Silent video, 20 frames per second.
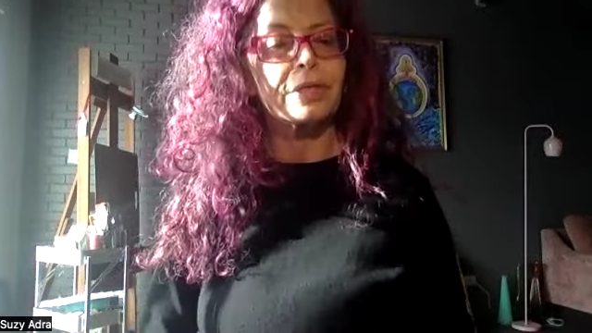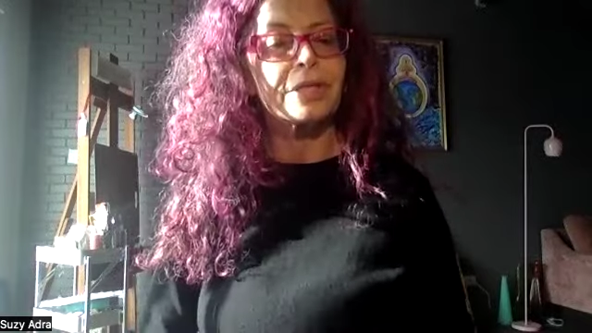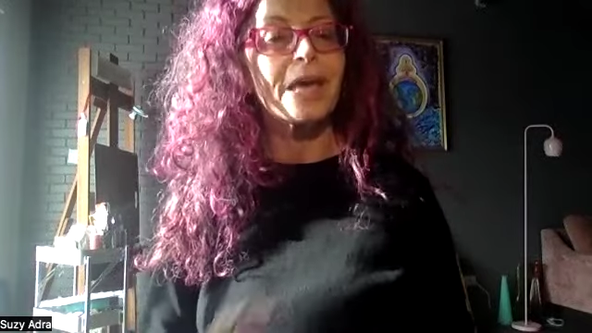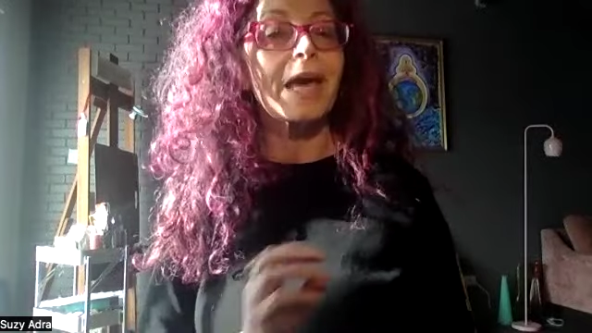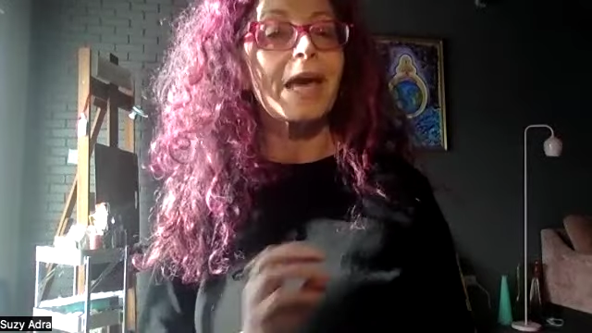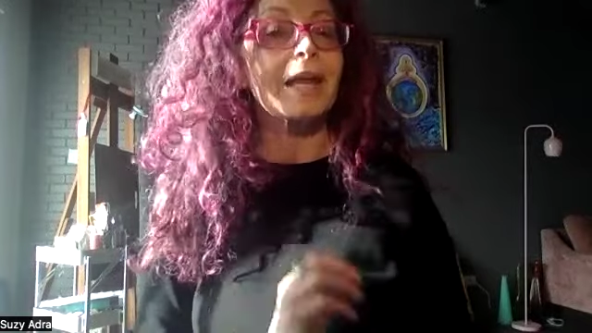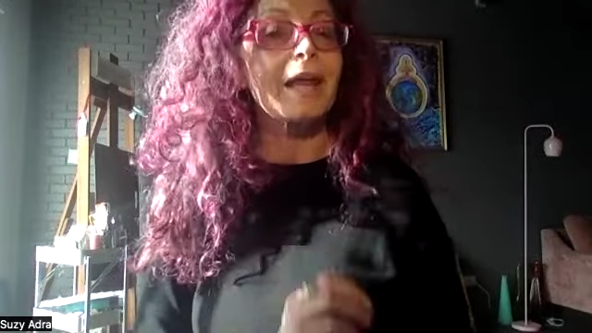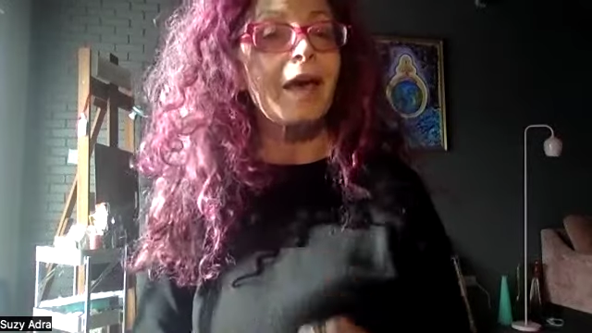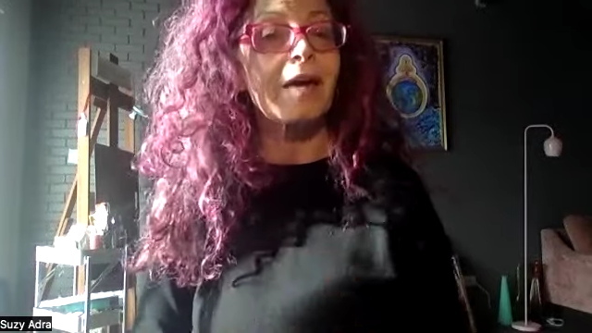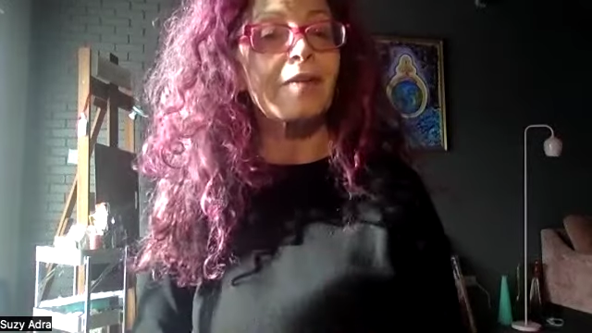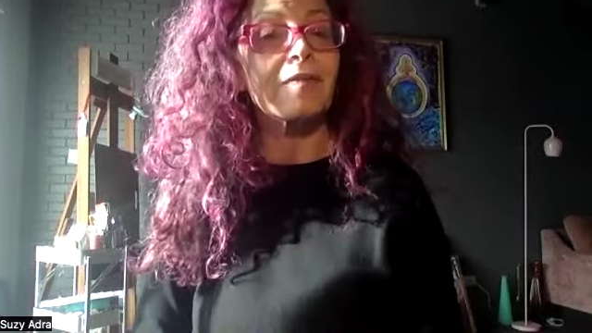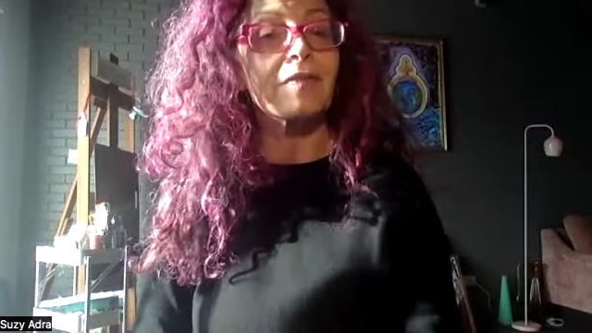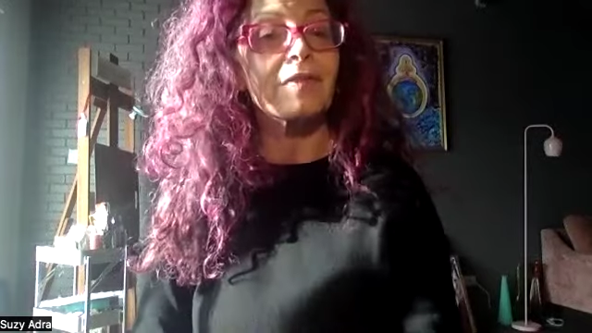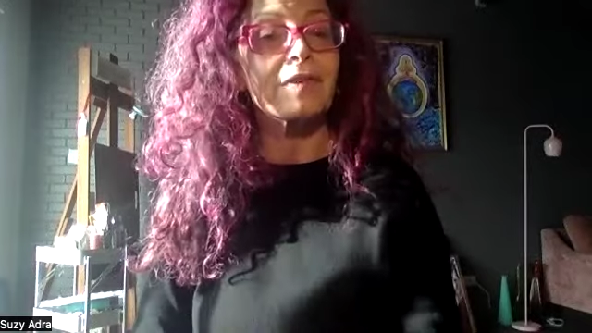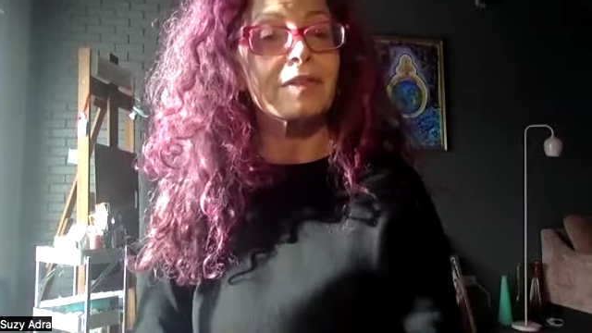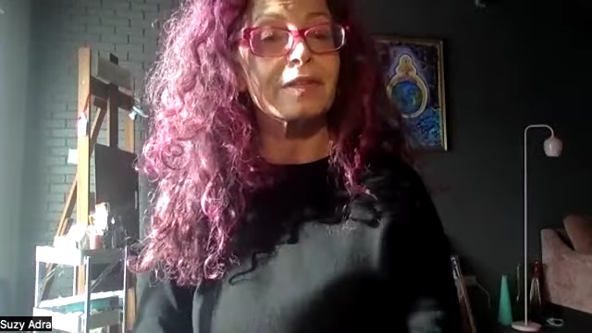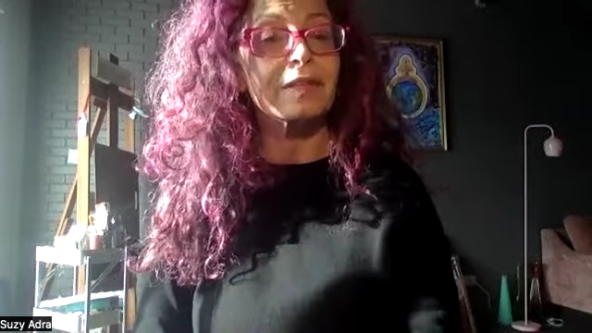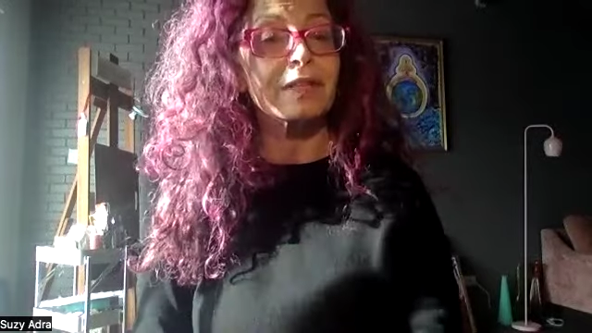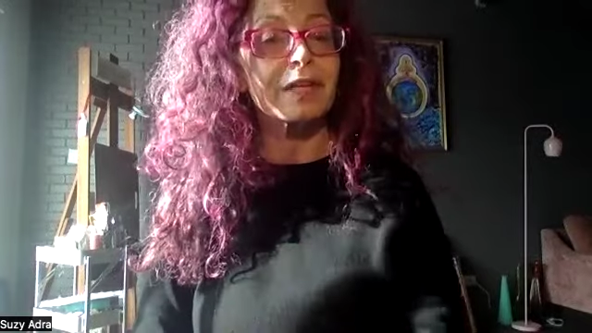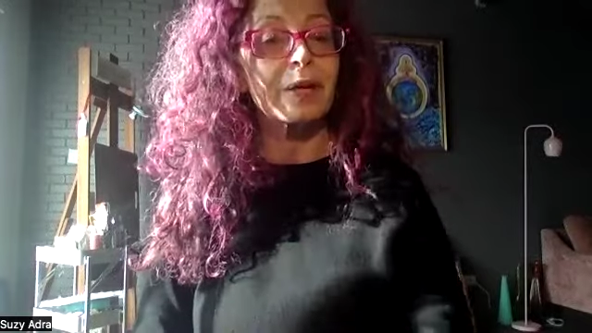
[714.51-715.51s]
get
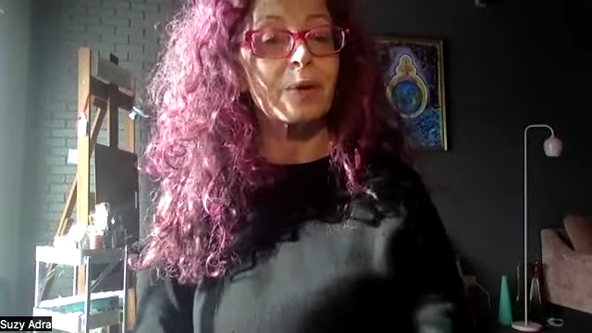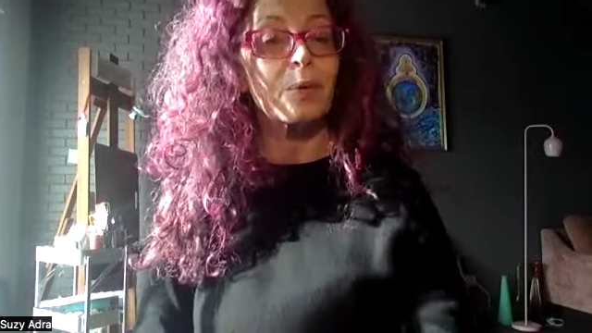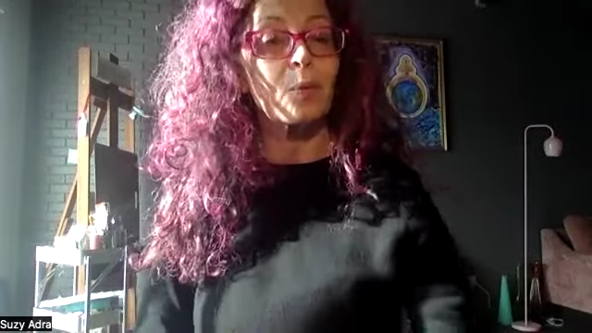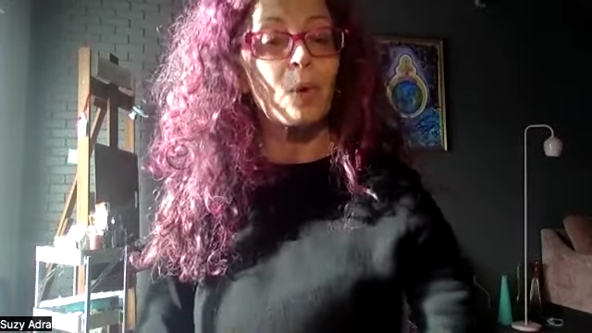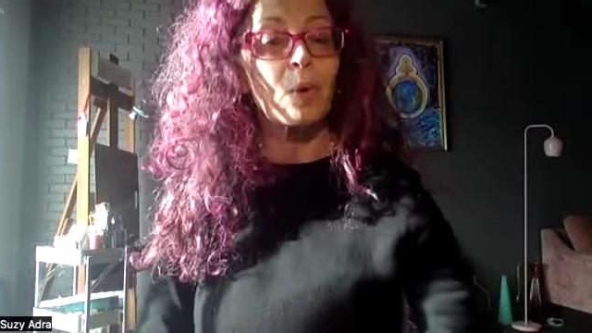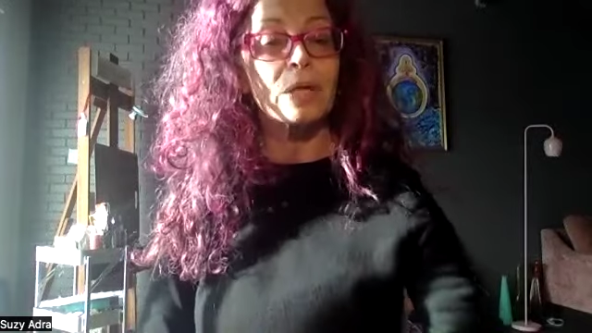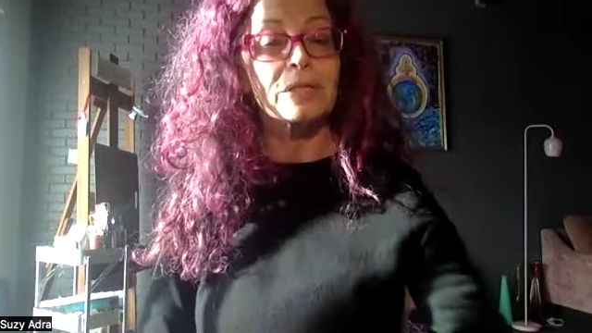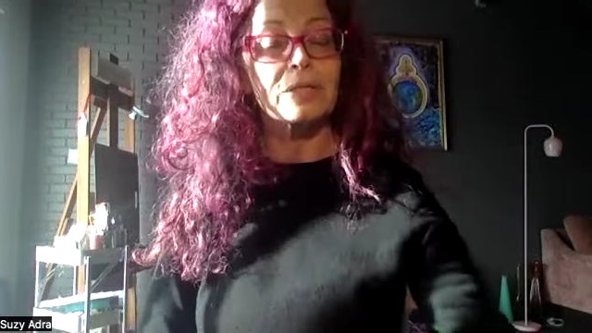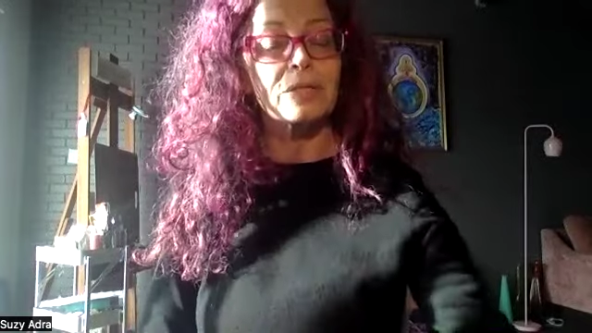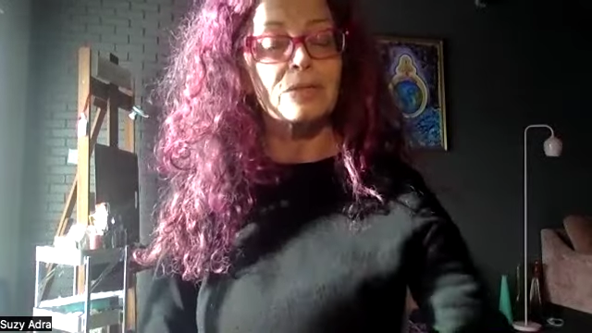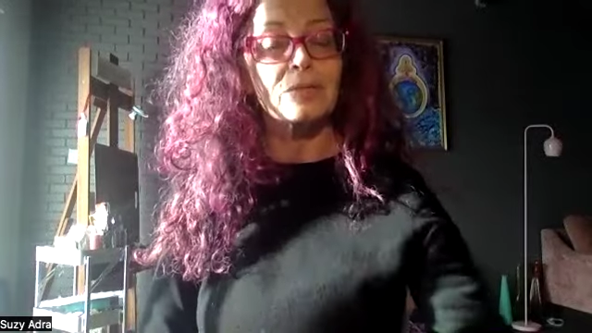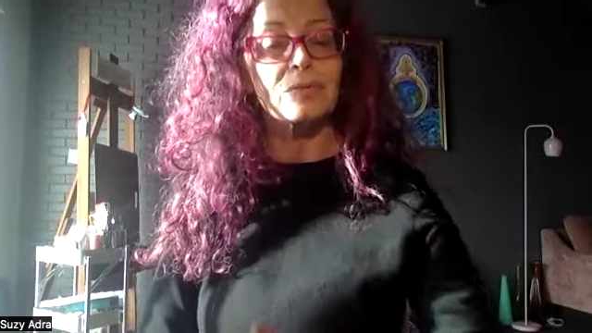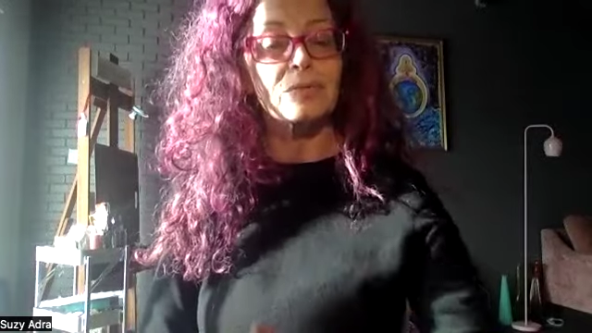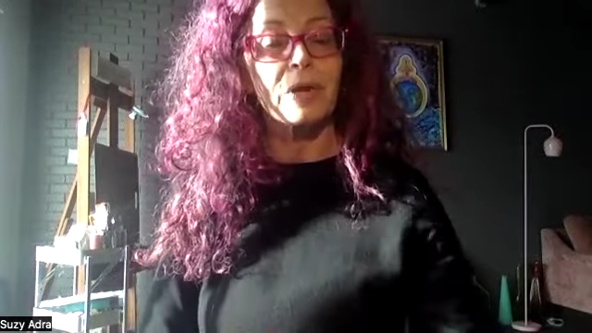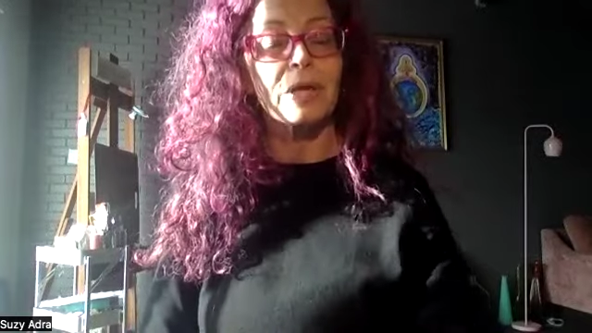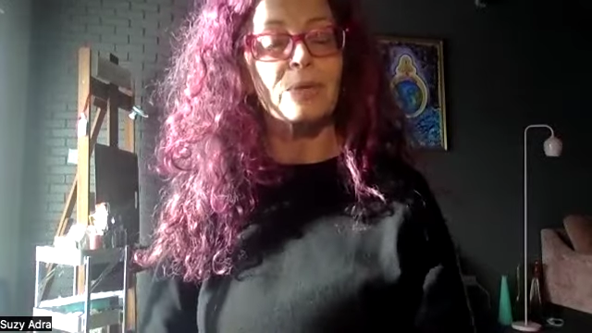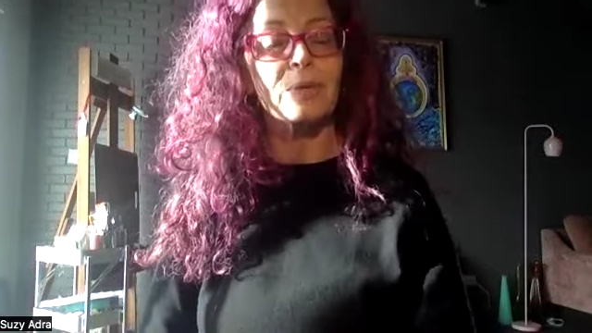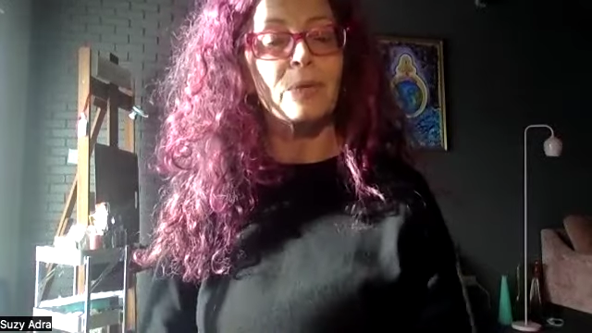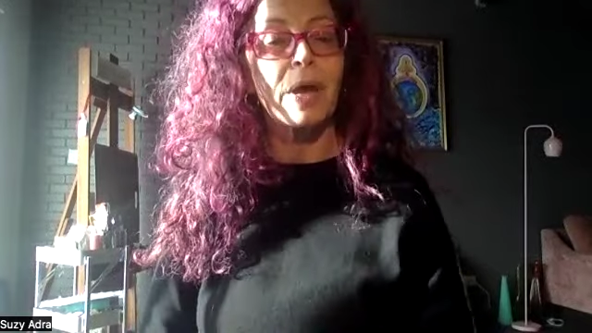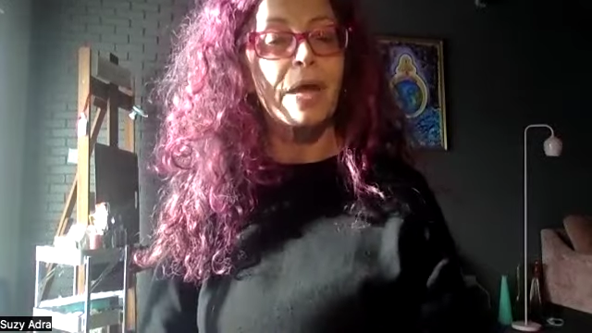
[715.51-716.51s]
everything at once
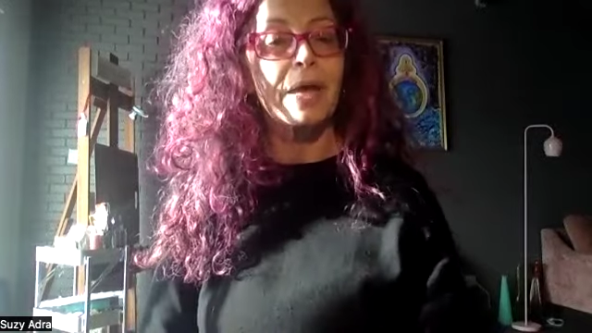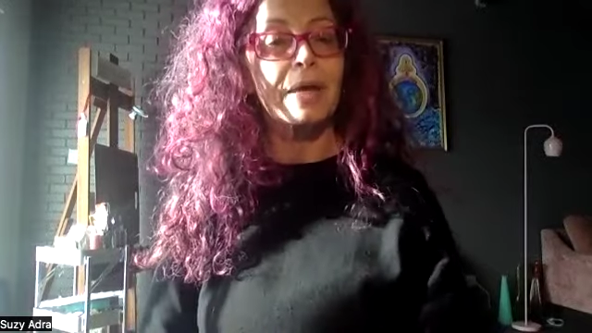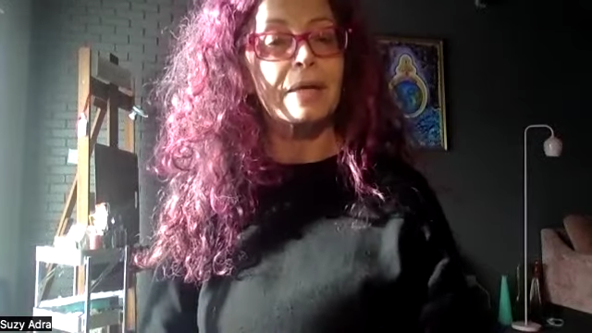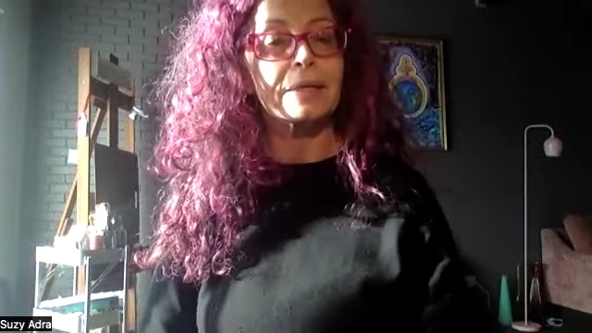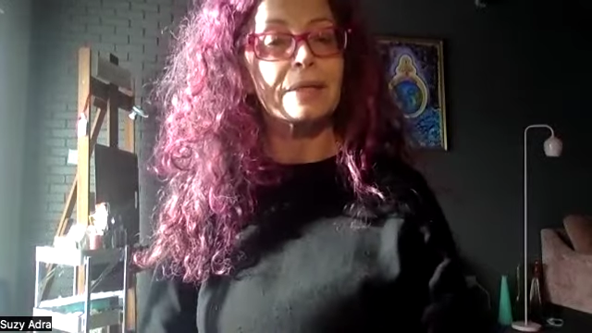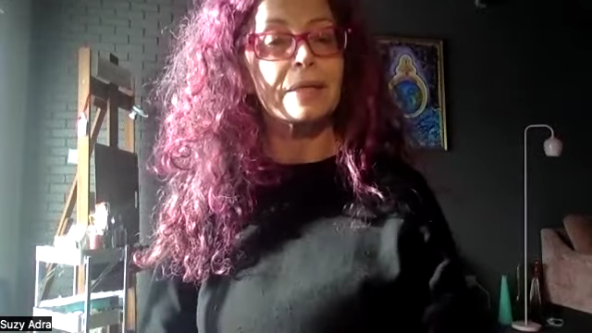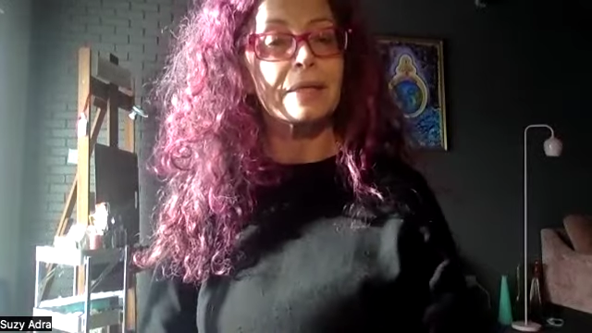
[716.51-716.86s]
right away.